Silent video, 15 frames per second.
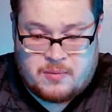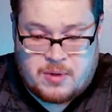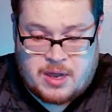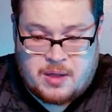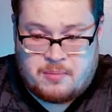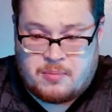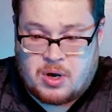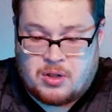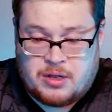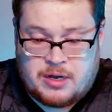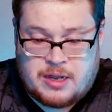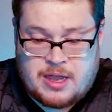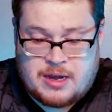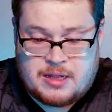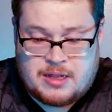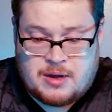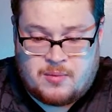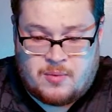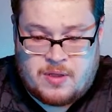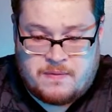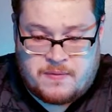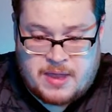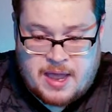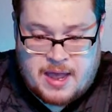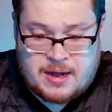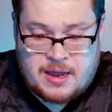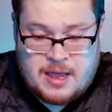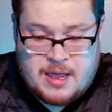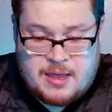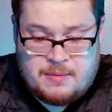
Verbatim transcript: We got Merlin again, and then we've got